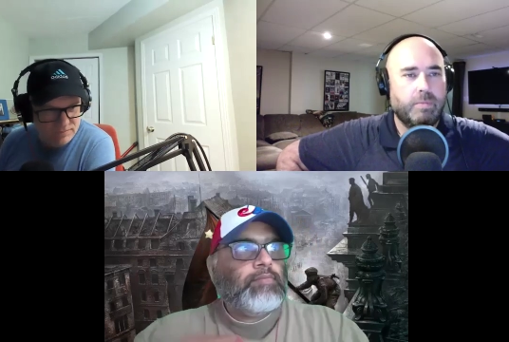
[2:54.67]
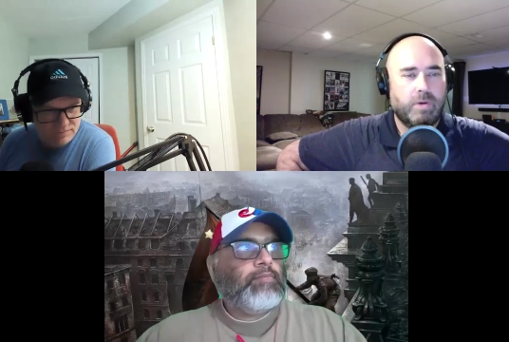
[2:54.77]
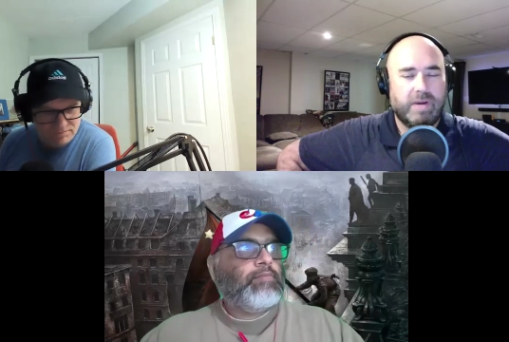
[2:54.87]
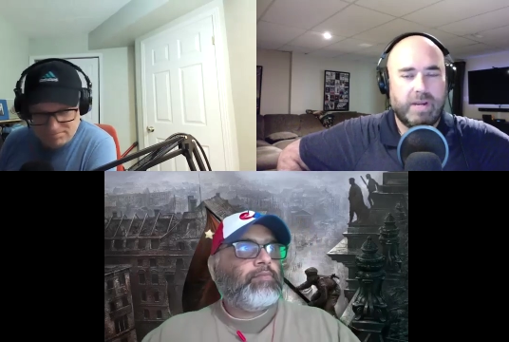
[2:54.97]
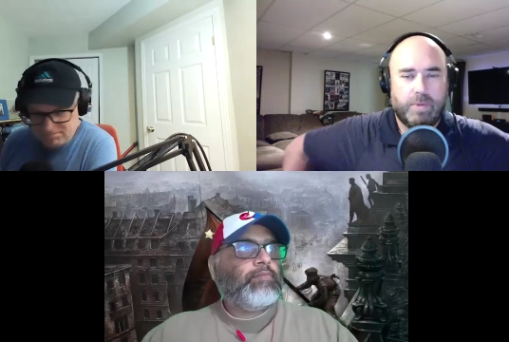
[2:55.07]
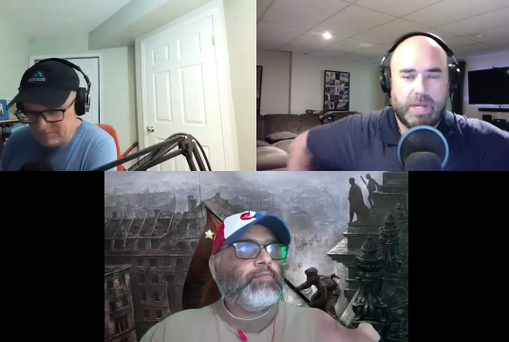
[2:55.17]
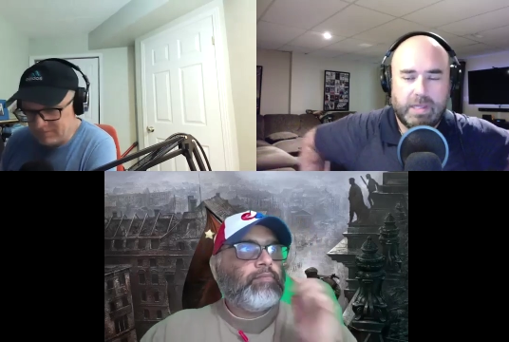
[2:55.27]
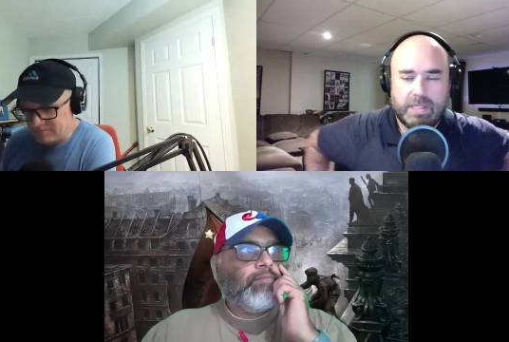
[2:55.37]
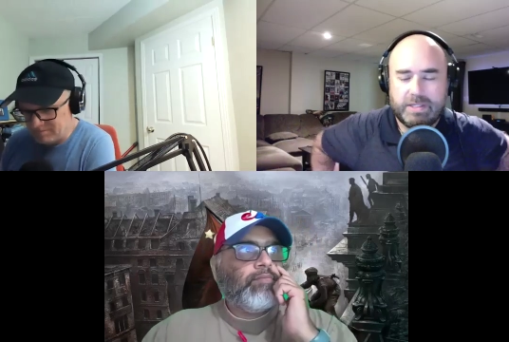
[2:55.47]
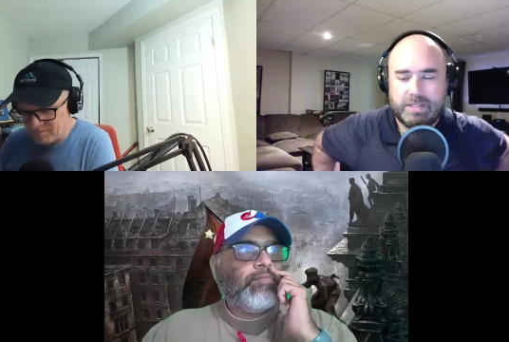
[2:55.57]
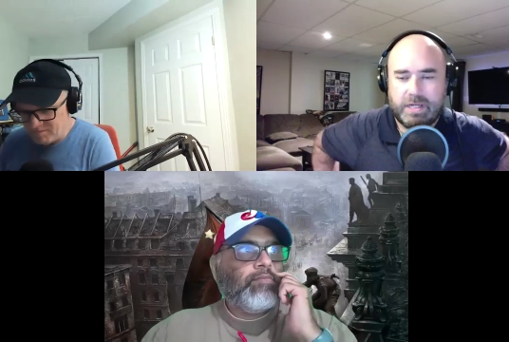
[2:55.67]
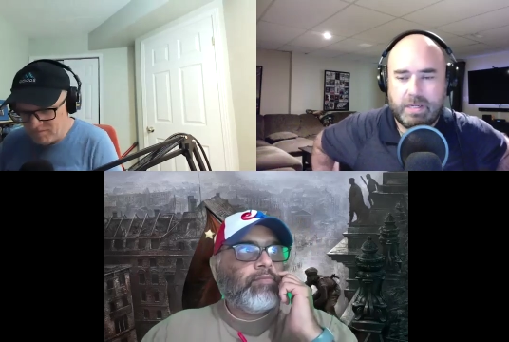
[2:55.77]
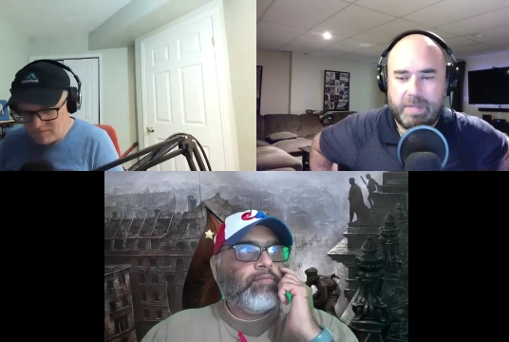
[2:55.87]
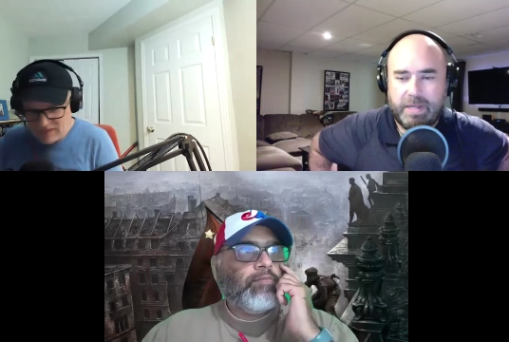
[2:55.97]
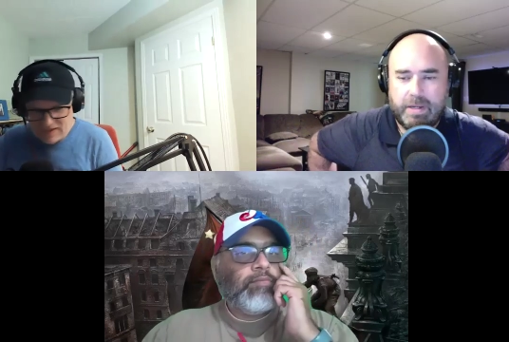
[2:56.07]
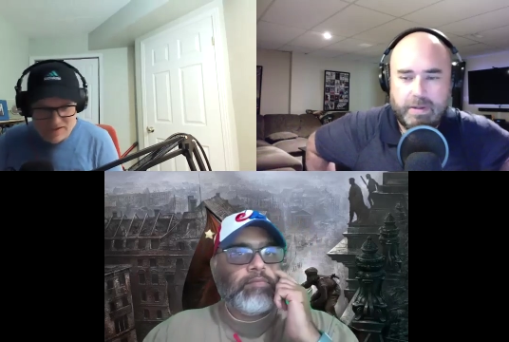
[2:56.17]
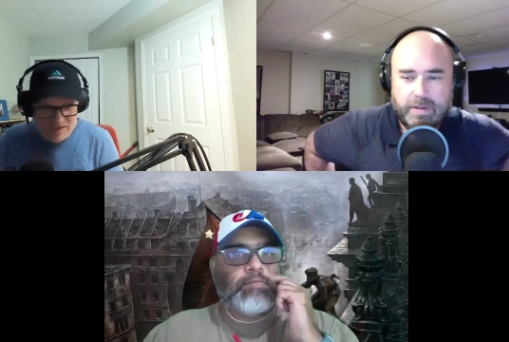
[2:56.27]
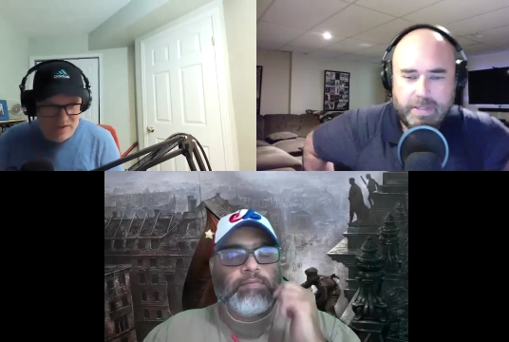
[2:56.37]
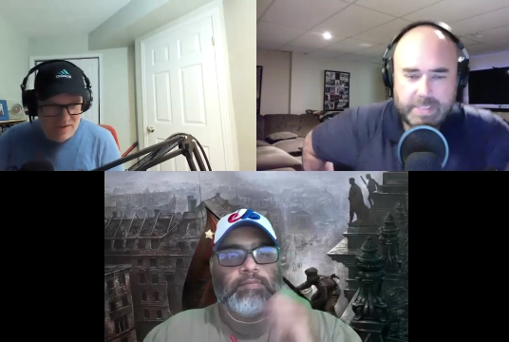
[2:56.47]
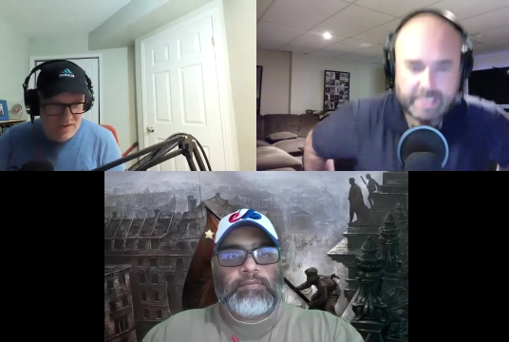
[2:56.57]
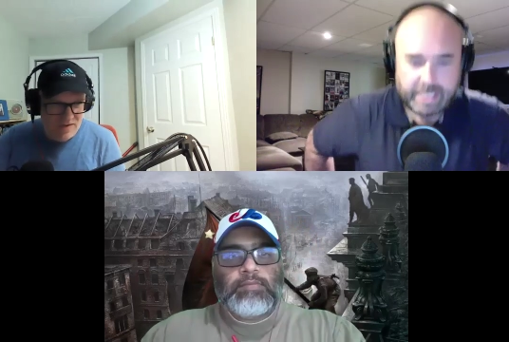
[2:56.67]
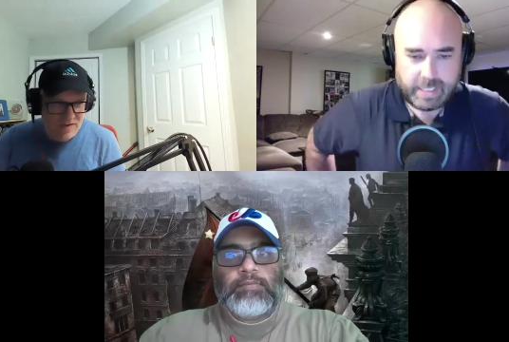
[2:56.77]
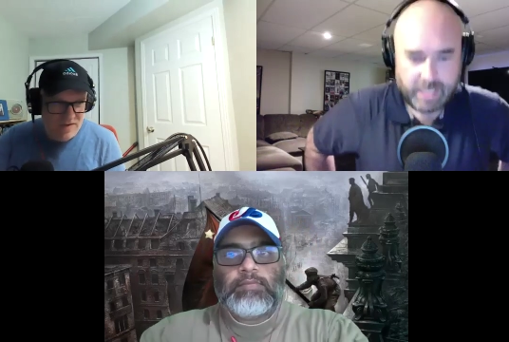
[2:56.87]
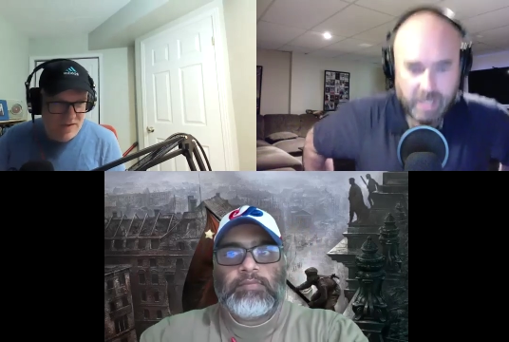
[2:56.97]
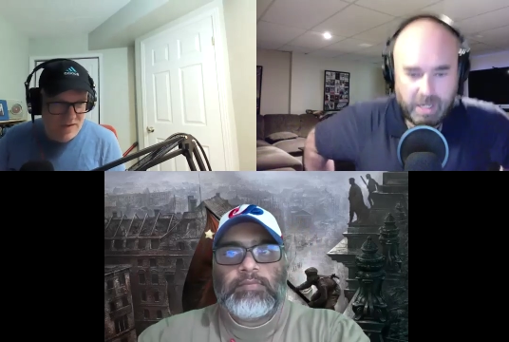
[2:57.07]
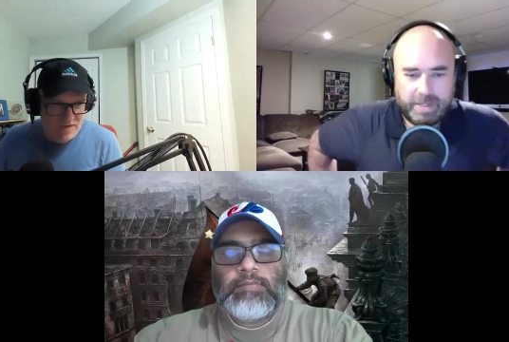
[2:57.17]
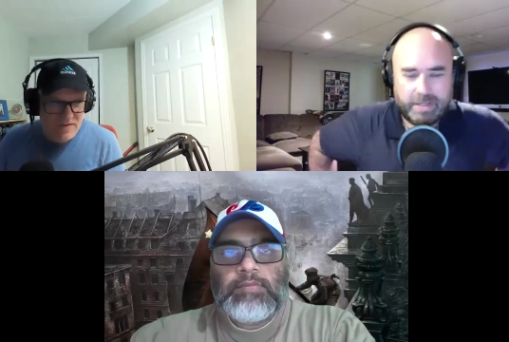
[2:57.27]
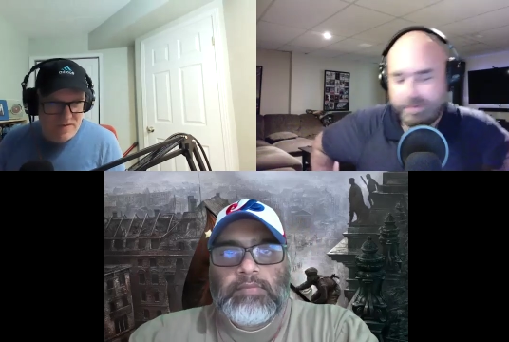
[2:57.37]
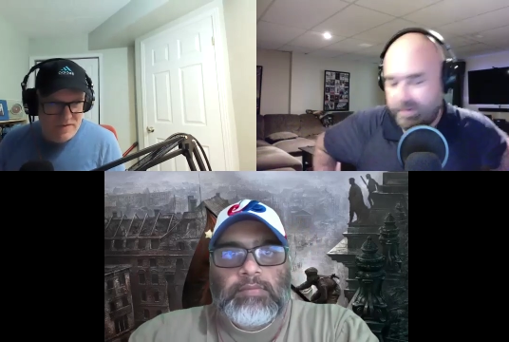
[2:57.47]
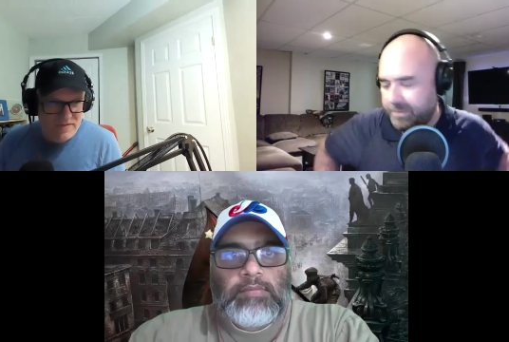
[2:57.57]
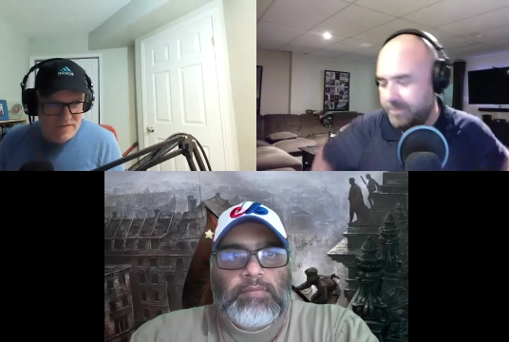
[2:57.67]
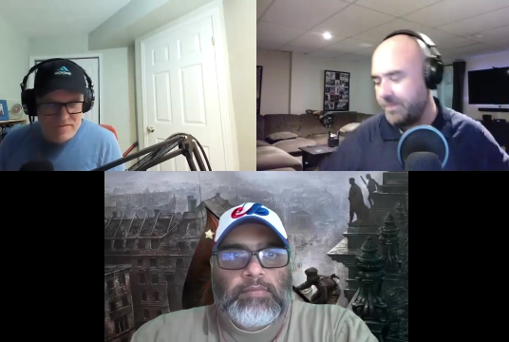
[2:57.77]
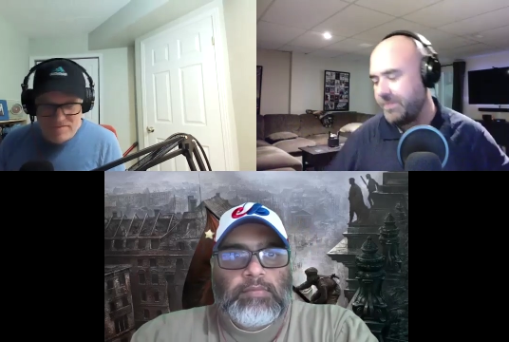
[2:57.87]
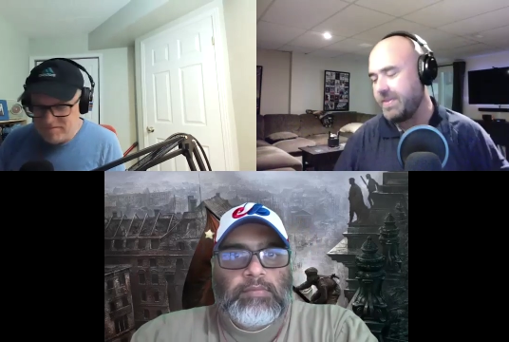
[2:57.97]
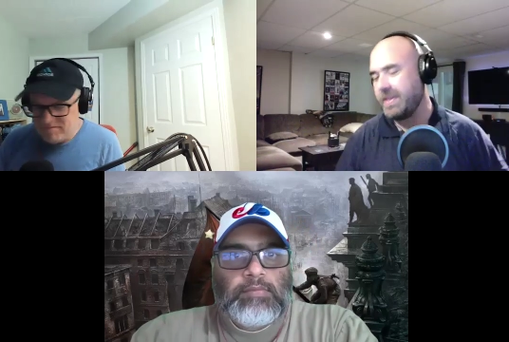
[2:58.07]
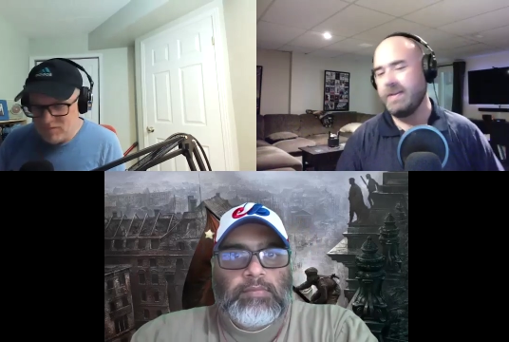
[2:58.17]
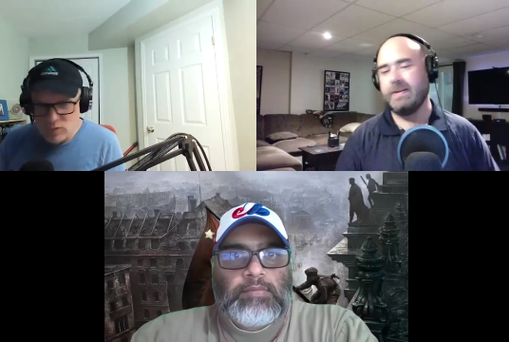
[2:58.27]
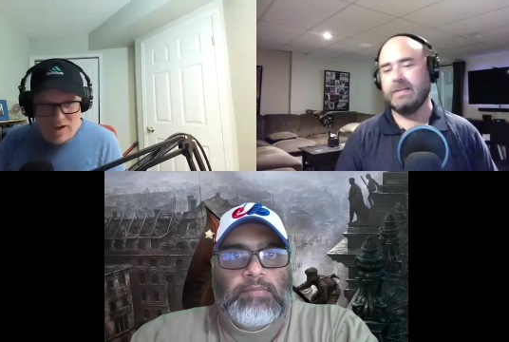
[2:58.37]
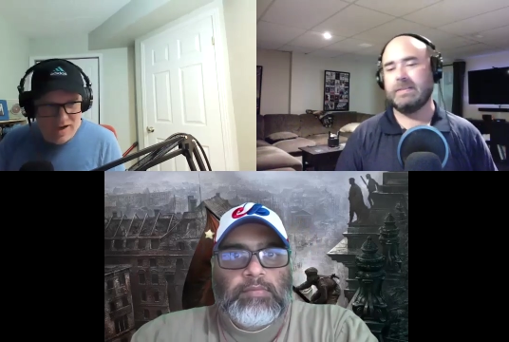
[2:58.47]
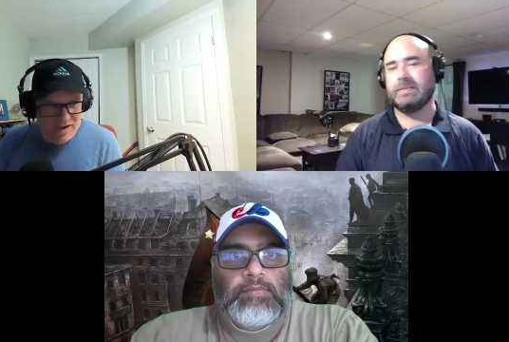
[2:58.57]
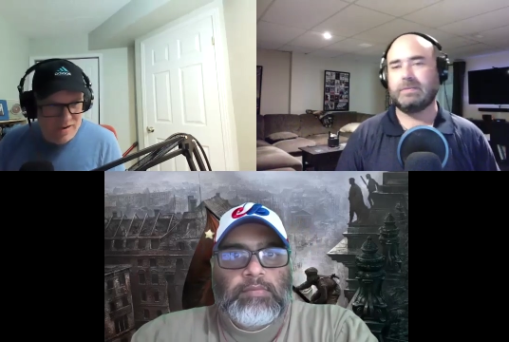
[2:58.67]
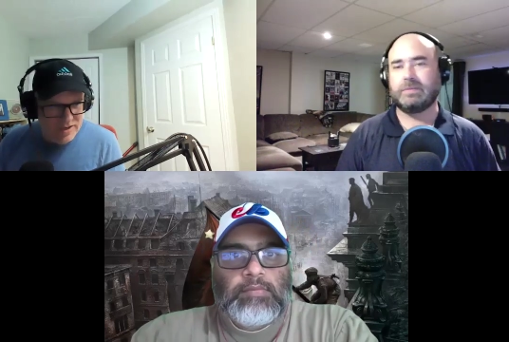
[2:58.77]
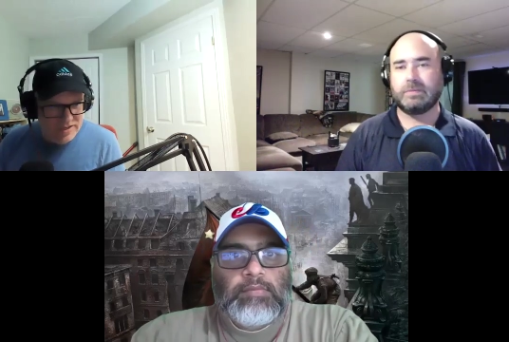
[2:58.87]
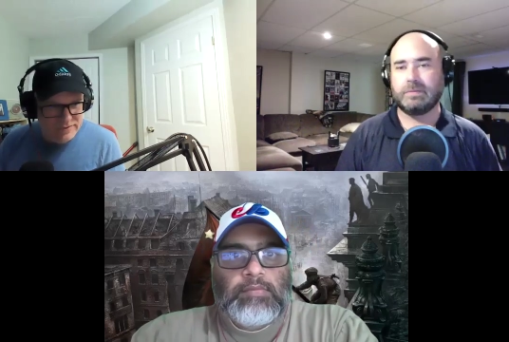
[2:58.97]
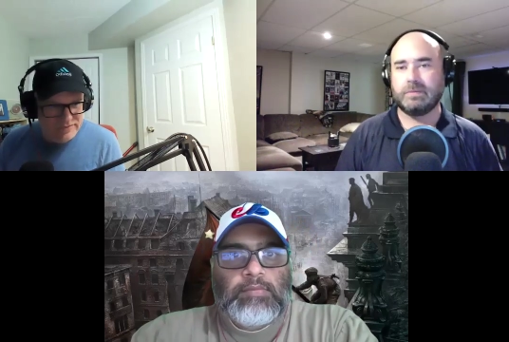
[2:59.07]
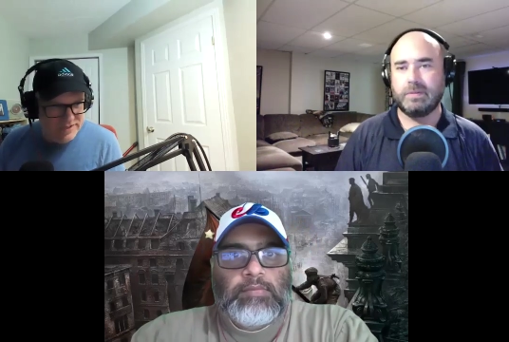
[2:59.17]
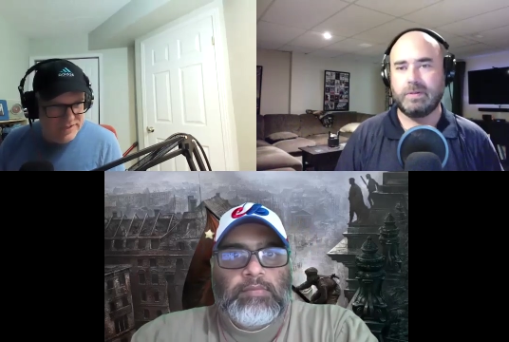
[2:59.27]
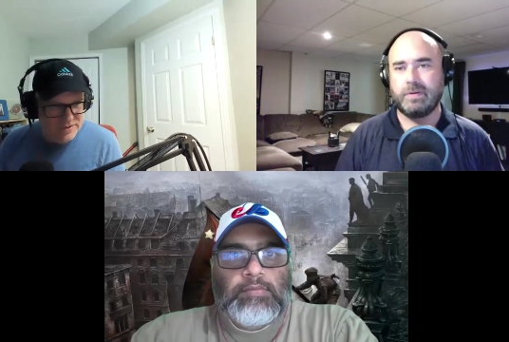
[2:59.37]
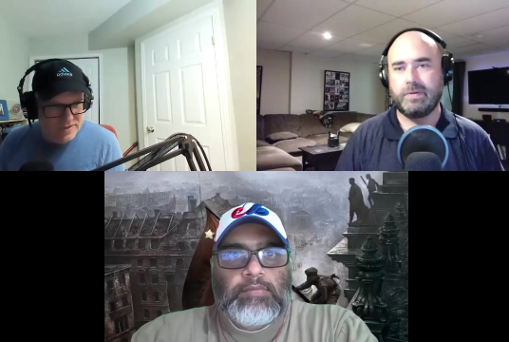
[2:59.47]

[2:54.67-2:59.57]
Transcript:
Speaker 1: more right wing listeners are going to be saying in the comments.
Speaker 2: Well, I'm going to defer to